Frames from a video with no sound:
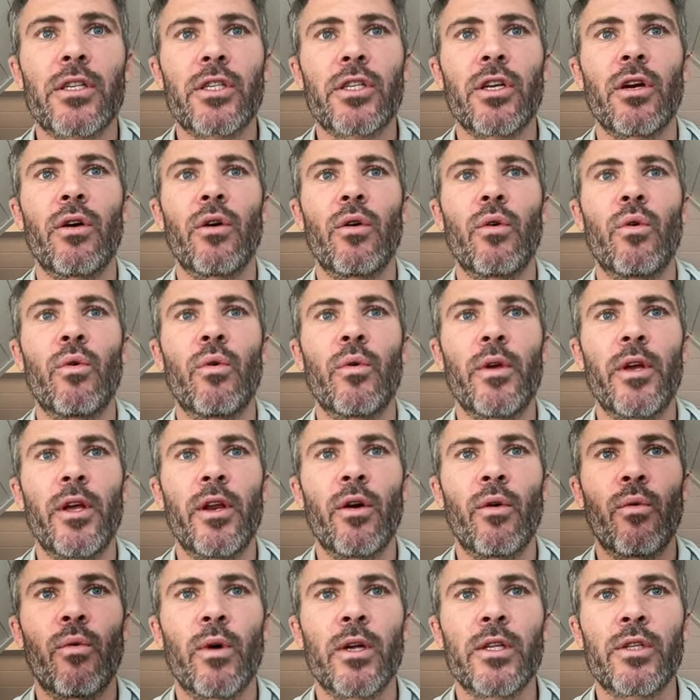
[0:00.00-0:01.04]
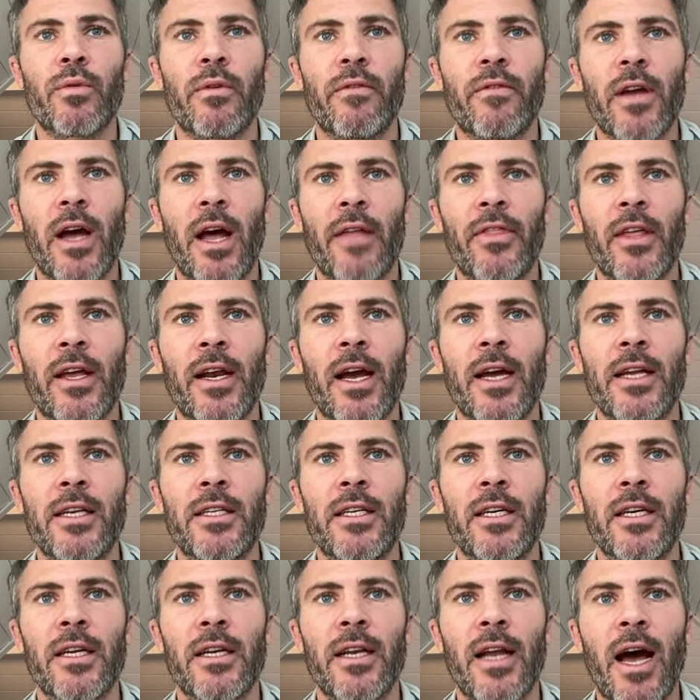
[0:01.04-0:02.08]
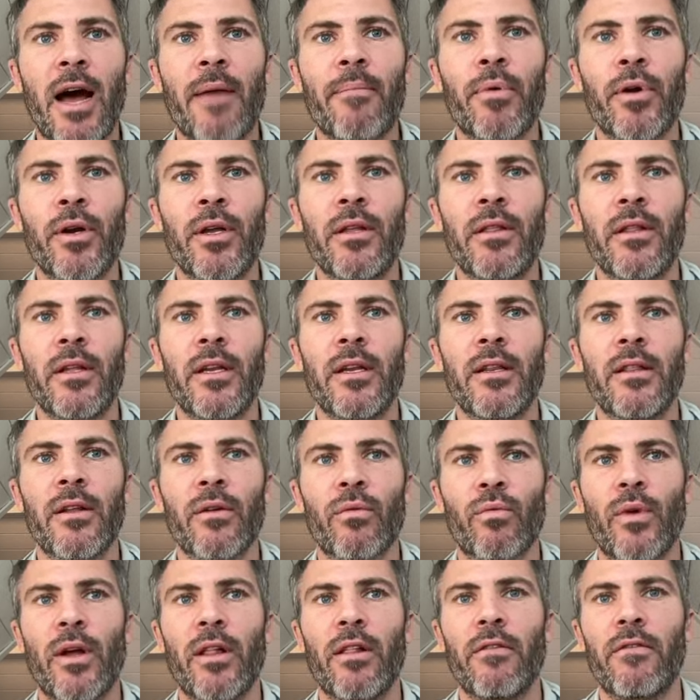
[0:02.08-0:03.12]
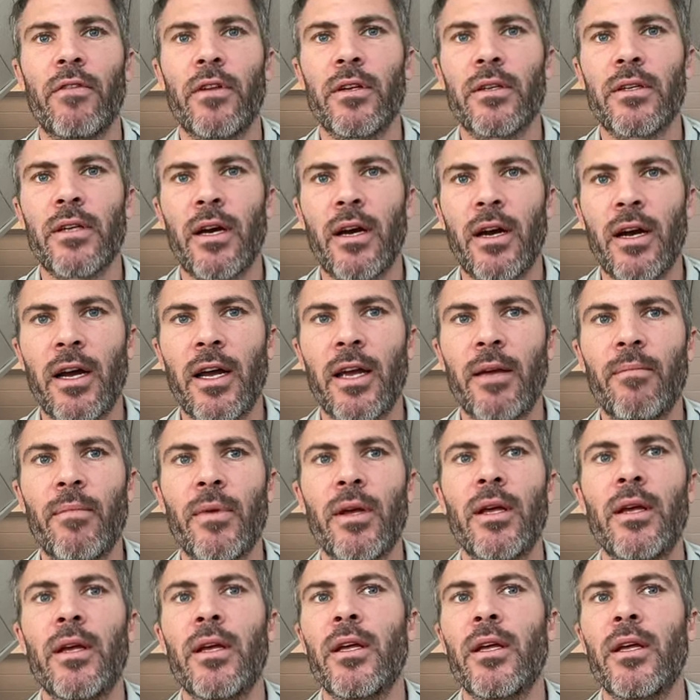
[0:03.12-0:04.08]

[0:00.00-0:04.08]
So once we've got that idea, not putting in the relevant time,